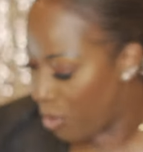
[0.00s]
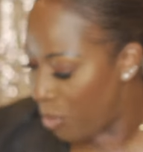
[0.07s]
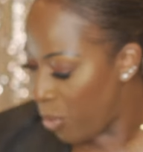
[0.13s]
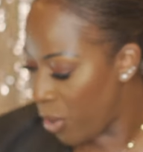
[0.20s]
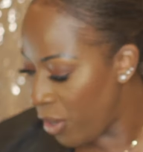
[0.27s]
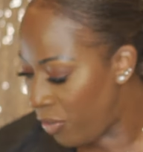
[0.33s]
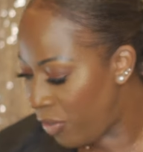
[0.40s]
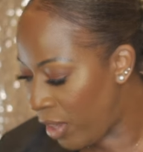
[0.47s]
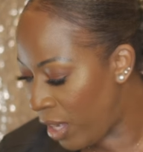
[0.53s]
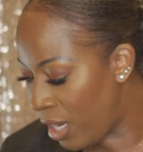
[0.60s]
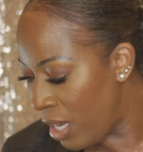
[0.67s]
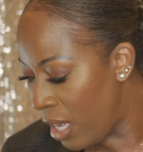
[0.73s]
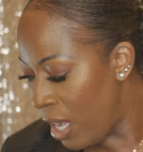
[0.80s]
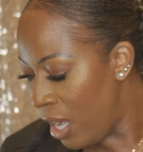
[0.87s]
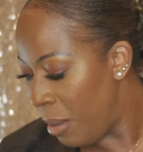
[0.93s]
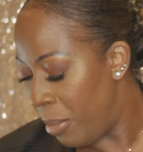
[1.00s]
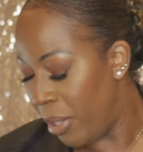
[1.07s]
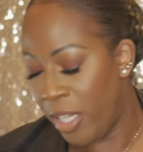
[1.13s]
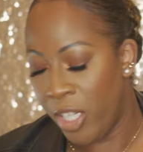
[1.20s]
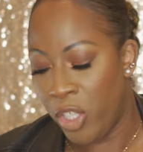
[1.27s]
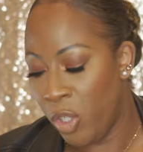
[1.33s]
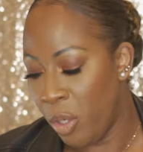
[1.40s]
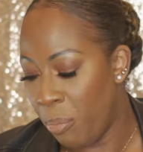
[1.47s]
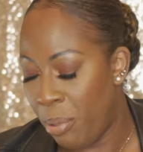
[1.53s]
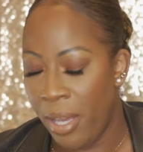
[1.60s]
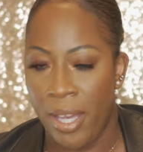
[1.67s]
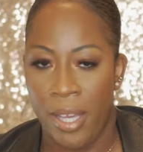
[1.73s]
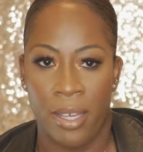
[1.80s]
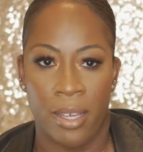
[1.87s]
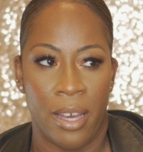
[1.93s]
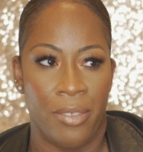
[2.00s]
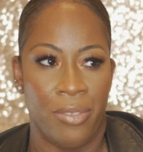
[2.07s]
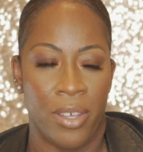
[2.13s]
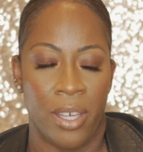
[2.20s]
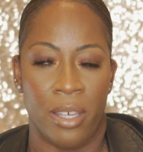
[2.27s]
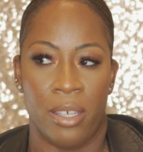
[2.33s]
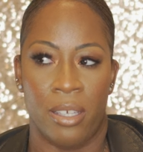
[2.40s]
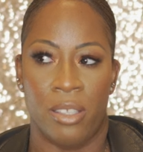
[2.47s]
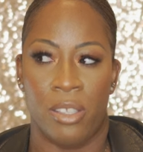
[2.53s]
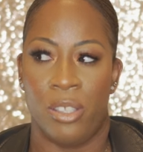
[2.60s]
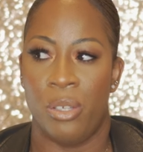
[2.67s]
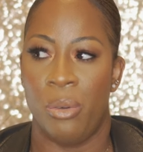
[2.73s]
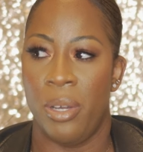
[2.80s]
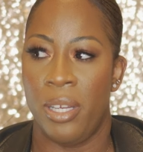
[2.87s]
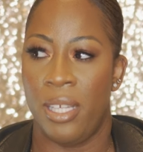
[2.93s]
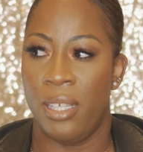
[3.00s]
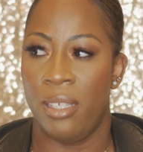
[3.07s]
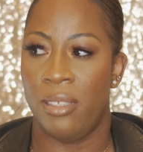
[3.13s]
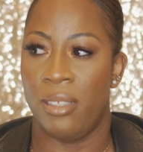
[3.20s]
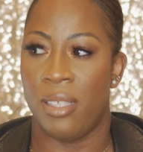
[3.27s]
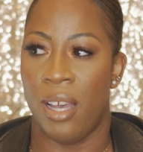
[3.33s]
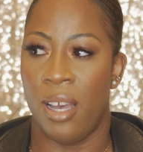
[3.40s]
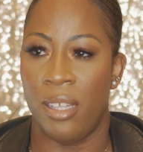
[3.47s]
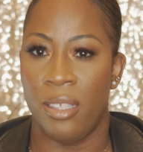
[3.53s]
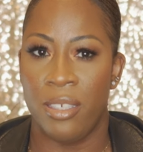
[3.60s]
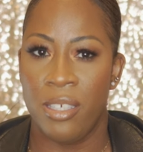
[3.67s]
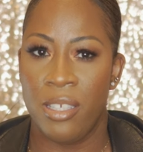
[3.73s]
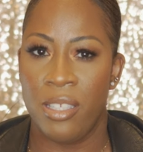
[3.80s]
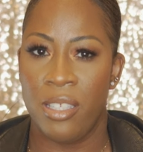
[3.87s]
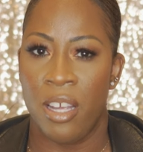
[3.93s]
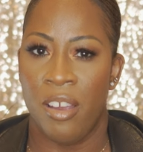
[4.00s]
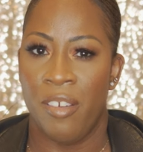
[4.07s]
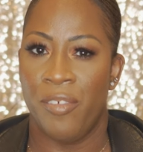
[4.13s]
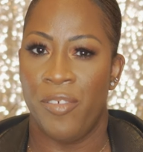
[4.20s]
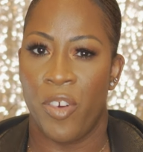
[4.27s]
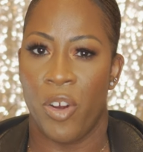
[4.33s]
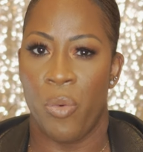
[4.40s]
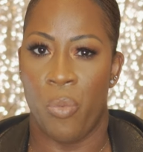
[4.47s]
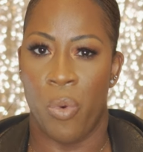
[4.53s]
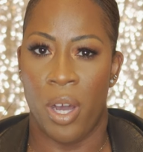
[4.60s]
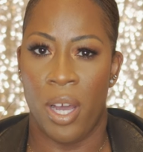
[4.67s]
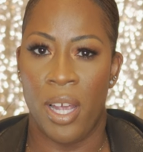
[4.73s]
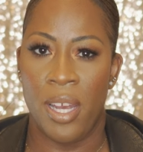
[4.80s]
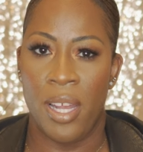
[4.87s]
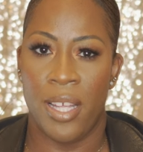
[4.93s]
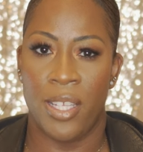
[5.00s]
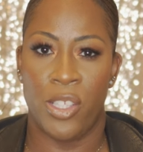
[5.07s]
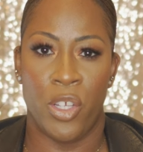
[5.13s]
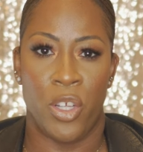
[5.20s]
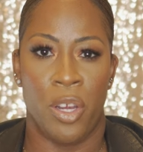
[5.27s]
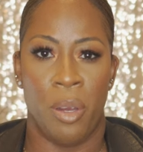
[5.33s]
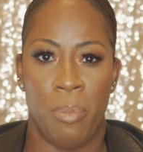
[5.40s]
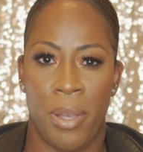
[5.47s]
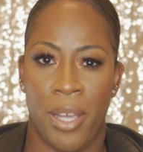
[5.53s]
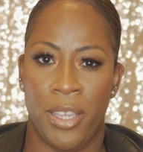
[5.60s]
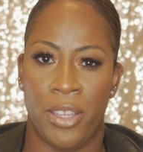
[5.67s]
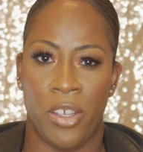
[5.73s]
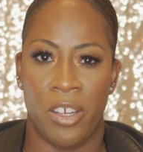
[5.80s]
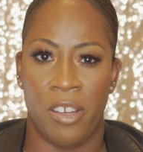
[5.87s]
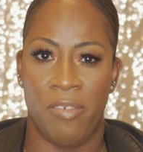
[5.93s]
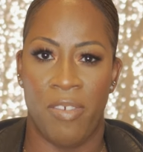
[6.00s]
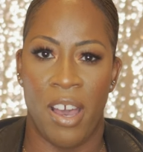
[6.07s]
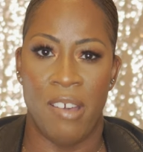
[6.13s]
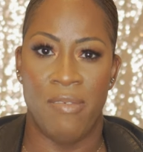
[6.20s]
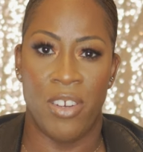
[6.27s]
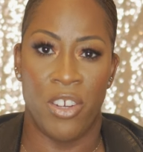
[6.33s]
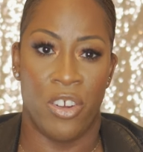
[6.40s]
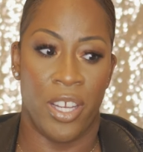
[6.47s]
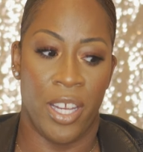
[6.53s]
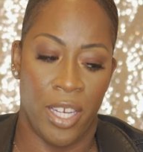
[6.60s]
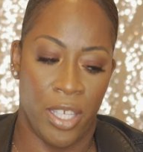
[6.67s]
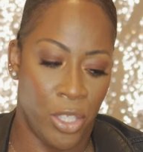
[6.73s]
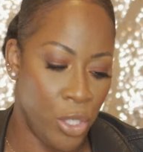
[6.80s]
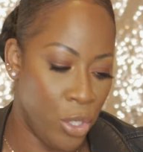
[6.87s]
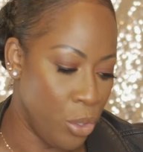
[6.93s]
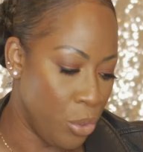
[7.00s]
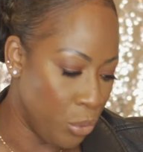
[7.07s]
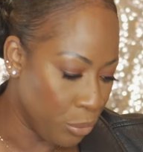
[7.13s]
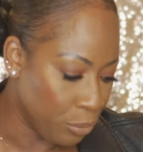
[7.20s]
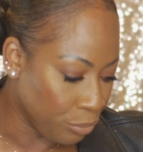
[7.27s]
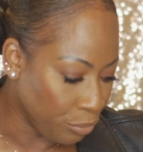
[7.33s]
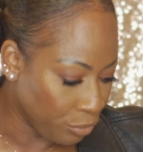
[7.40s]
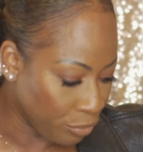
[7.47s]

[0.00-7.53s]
worth it because you're paying, I think, $20 for 1. And so you're paying $35 and you're getting 2.